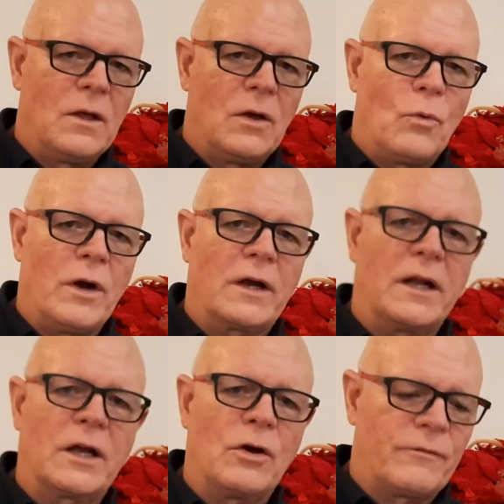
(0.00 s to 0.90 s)
Where can
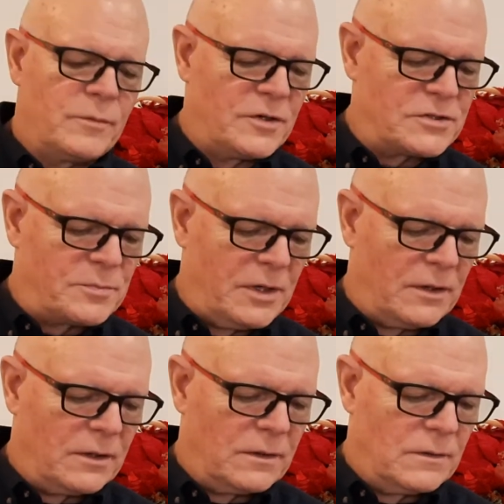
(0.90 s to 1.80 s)
I go from your
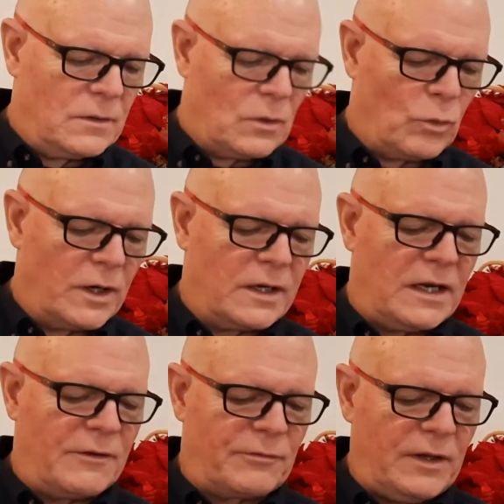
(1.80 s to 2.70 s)
spirit? Or where can
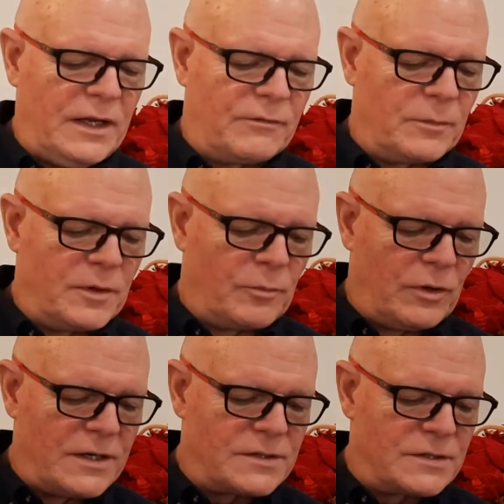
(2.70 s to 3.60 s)
I flee from your
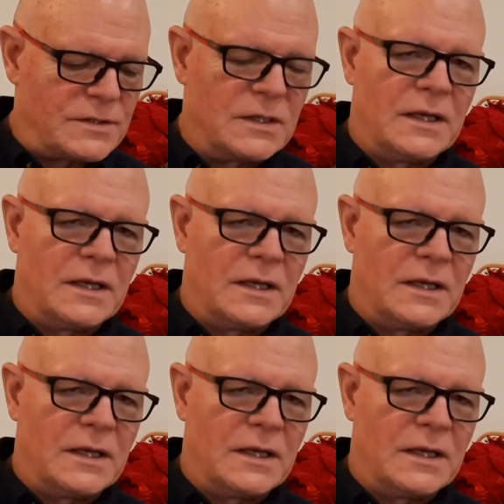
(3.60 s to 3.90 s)
presence?